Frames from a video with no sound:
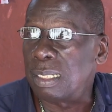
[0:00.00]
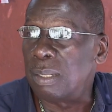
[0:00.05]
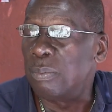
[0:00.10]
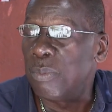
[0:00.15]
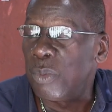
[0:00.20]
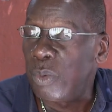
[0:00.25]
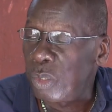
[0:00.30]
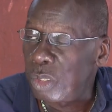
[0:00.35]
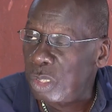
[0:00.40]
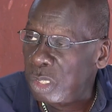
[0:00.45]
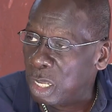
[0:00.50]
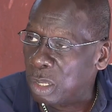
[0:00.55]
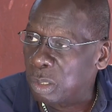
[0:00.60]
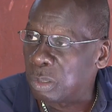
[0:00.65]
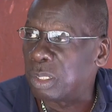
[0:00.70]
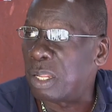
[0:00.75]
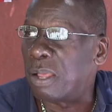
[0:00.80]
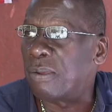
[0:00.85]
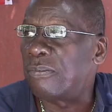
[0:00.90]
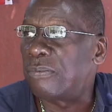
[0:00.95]
The
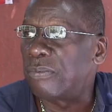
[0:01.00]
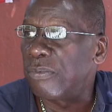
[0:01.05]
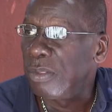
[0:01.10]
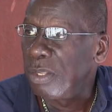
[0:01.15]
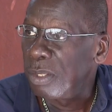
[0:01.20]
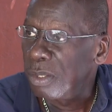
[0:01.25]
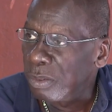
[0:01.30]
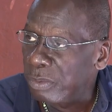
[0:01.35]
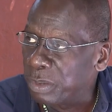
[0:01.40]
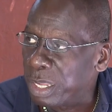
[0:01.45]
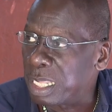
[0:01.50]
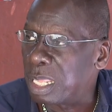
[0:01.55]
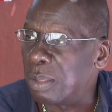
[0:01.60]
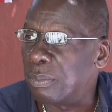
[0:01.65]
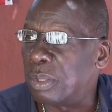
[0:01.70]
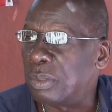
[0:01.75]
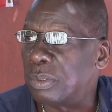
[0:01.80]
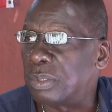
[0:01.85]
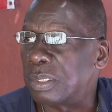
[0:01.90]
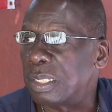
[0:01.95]
Motown of reggae
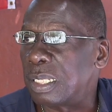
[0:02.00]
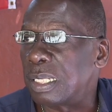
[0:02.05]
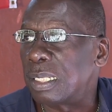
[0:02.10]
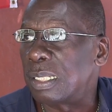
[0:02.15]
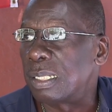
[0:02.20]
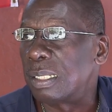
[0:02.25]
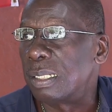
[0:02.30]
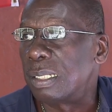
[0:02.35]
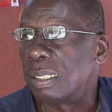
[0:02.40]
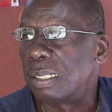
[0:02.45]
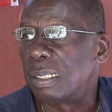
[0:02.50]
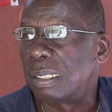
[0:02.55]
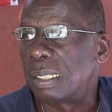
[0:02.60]
music.